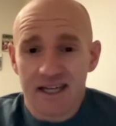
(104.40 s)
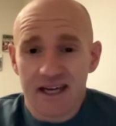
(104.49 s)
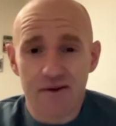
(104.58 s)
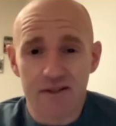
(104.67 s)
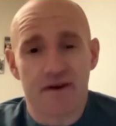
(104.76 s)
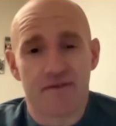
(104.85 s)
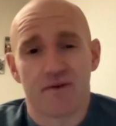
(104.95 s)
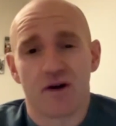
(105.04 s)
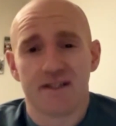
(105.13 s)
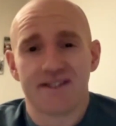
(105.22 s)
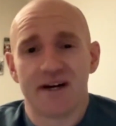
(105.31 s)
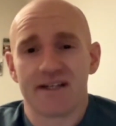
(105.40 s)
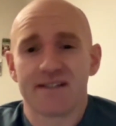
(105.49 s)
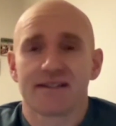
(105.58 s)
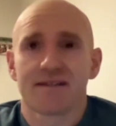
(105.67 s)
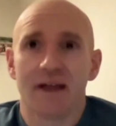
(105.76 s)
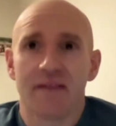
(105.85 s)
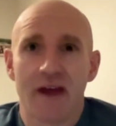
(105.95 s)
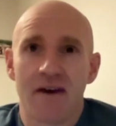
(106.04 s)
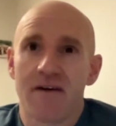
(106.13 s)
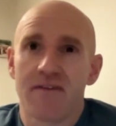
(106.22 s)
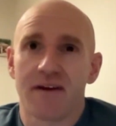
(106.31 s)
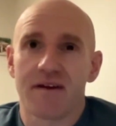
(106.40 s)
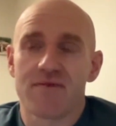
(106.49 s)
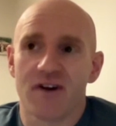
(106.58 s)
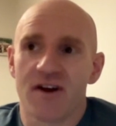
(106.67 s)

it was a bit of a roll of the dice. And then I think